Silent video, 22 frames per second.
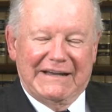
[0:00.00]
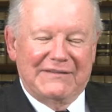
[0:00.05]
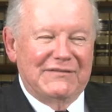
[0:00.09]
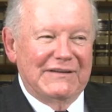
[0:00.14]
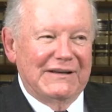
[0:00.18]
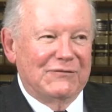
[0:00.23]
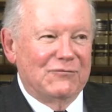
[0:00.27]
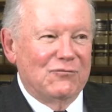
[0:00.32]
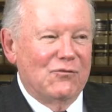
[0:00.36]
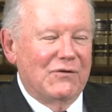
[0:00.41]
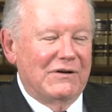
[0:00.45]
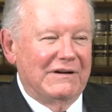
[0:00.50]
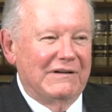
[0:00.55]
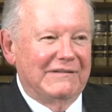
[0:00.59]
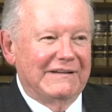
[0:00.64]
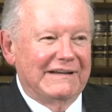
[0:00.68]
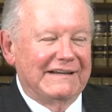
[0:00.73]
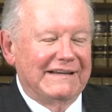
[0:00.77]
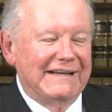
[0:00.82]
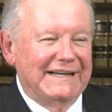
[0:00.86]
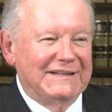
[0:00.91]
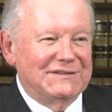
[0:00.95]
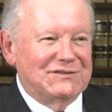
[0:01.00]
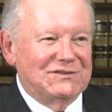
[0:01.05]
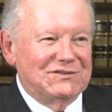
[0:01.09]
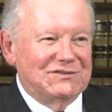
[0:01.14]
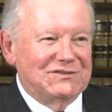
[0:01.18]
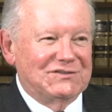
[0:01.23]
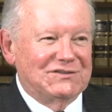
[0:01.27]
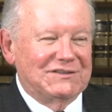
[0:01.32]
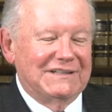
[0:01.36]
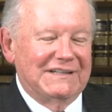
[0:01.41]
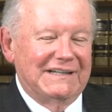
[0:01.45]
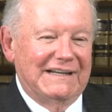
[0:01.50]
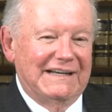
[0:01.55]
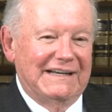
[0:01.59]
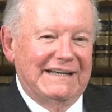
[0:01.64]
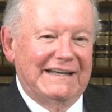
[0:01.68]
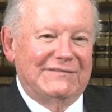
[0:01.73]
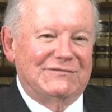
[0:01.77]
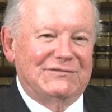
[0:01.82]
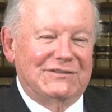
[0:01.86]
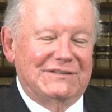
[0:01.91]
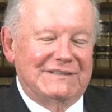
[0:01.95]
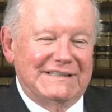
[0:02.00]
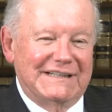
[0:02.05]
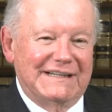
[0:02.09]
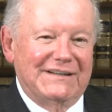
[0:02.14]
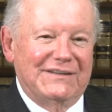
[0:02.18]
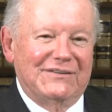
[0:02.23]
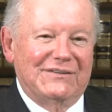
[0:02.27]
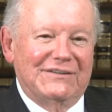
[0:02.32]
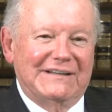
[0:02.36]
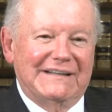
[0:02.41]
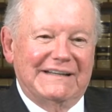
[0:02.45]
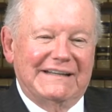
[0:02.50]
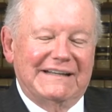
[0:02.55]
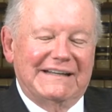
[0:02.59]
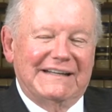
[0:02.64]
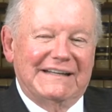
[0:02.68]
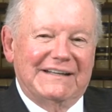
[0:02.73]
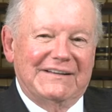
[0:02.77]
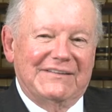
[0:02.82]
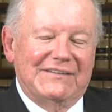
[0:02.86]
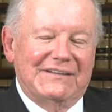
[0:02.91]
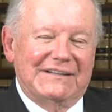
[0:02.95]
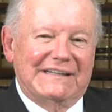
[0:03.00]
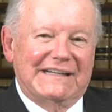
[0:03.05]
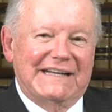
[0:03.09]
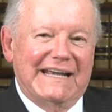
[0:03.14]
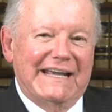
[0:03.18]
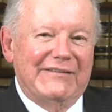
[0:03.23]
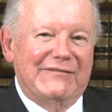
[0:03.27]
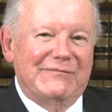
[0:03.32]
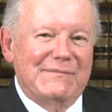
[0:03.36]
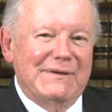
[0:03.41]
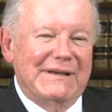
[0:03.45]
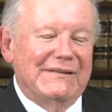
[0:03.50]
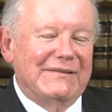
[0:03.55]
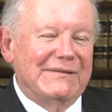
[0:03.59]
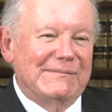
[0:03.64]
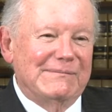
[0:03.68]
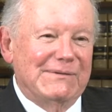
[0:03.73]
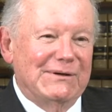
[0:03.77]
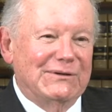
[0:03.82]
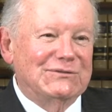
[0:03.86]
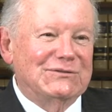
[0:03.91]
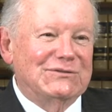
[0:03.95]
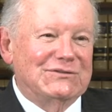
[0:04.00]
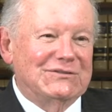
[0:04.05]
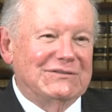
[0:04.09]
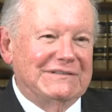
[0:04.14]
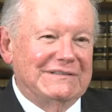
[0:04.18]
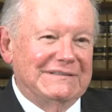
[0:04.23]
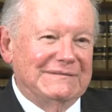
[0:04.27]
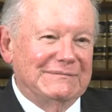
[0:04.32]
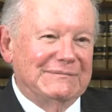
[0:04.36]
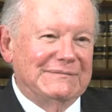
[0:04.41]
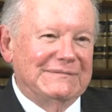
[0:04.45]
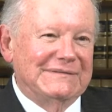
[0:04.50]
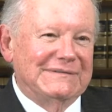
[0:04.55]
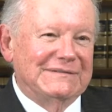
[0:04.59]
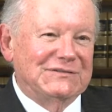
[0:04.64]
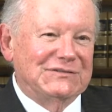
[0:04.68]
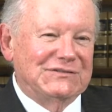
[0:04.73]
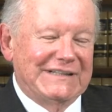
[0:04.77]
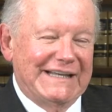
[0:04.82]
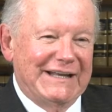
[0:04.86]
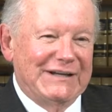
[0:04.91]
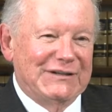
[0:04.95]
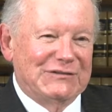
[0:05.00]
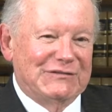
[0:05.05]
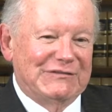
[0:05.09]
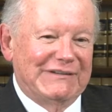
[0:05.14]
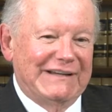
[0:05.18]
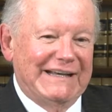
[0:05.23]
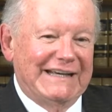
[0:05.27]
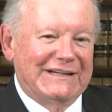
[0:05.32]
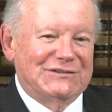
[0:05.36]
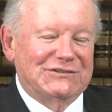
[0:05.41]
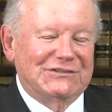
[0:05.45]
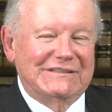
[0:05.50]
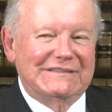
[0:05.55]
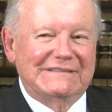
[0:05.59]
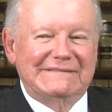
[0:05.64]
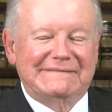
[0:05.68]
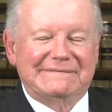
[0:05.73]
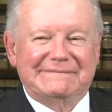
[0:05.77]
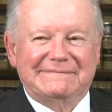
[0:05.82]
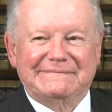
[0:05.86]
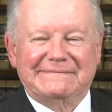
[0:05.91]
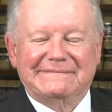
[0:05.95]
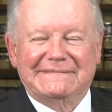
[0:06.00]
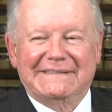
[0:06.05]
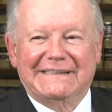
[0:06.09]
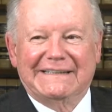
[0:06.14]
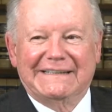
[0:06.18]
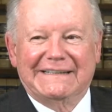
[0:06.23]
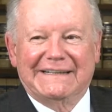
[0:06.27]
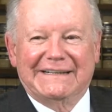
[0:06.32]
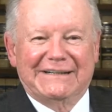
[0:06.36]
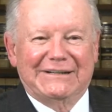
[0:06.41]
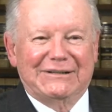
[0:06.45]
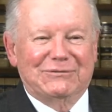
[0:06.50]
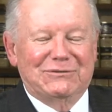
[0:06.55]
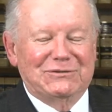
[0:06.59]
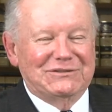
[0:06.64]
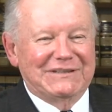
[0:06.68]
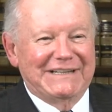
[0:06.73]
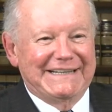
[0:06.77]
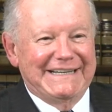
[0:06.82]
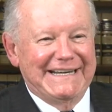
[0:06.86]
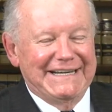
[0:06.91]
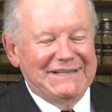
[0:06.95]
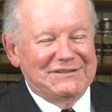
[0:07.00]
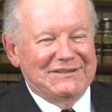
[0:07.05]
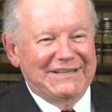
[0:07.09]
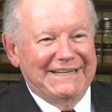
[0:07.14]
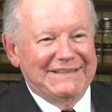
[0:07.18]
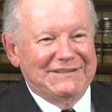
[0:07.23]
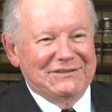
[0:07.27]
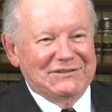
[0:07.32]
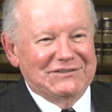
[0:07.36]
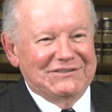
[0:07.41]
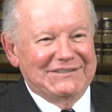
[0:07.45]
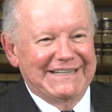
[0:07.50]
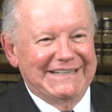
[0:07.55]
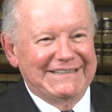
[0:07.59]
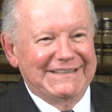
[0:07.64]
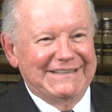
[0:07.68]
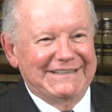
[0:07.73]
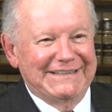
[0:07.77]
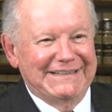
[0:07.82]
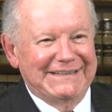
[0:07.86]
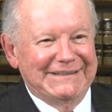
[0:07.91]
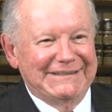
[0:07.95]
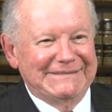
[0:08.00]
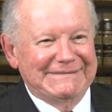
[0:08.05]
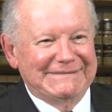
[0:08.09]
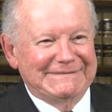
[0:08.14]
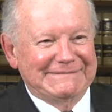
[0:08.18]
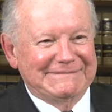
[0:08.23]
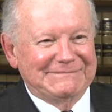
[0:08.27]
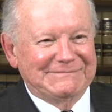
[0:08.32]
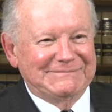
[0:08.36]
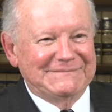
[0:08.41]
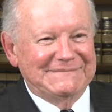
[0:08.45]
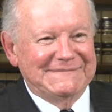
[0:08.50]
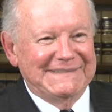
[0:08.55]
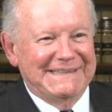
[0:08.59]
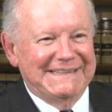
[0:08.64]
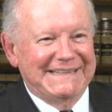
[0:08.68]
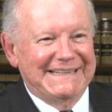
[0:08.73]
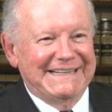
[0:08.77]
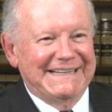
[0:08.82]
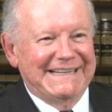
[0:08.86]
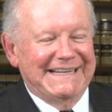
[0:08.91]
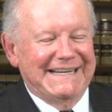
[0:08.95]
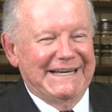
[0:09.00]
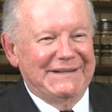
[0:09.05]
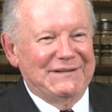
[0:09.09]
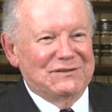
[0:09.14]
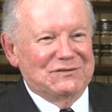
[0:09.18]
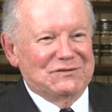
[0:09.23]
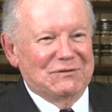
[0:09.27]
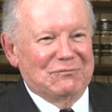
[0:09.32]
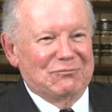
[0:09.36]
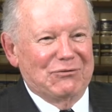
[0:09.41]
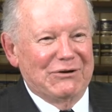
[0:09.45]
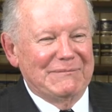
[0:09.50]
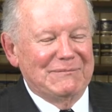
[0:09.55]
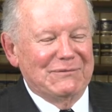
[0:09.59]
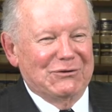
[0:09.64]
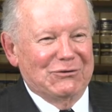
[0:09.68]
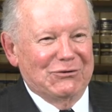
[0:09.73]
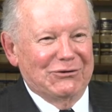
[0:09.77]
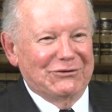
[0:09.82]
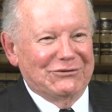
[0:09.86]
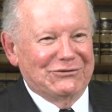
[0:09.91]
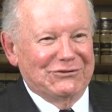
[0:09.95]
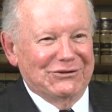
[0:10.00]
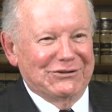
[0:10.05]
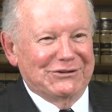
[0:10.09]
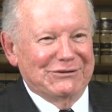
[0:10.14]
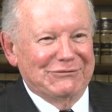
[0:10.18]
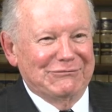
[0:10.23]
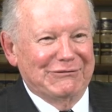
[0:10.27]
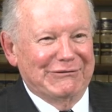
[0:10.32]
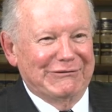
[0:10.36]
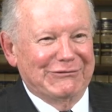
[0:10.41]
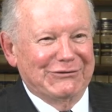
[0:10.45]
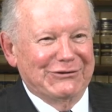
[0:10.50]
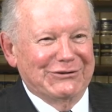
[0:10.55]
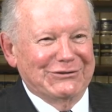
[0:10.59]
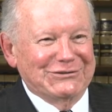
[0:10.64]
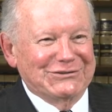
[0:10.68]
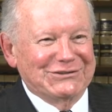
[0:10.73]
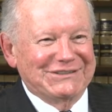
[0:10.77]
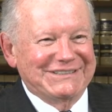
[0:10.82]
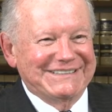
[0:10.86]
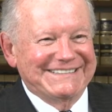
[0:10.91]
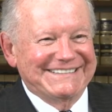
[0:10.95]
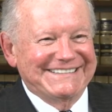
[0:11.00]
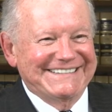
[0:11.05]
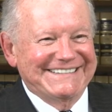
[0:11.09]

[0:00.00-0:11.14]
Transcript: I think one of the cases I have to tell you that gave me the most satisfaction was a case I dissented in, and the Supreme Court took and reversed.